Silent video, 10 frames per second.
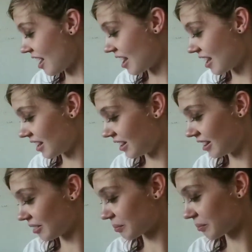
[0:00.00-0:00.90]

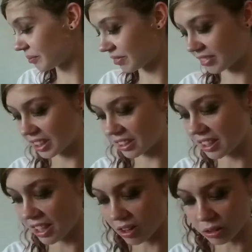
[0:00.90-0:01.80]
And
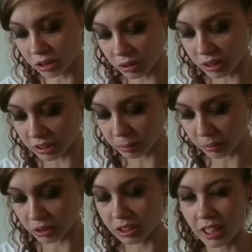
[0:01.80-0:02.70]
it also is
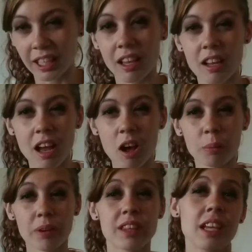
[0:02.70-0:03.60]
supposed to like
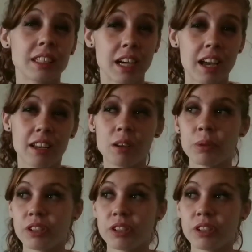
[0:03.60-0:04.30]
help with anxiety,